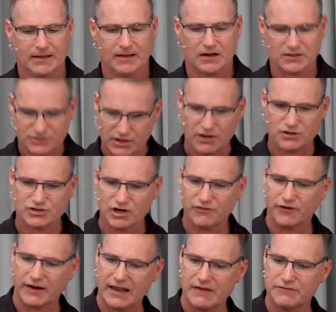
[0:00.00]
Because there's your
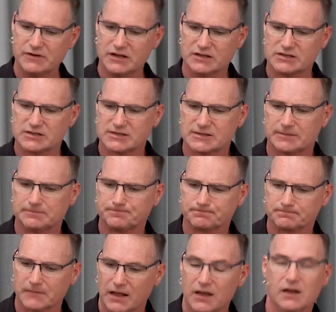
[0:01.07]
forgiveness.
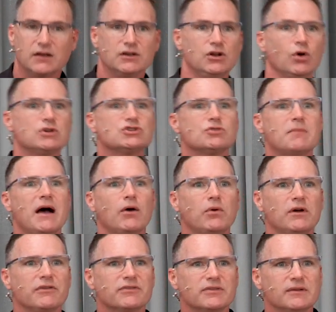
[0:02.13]
You know what you're met
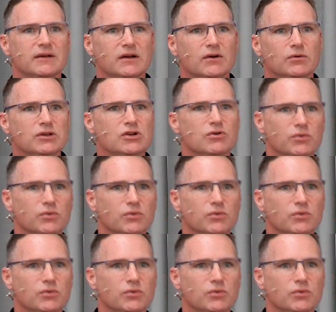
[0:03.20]
with when you,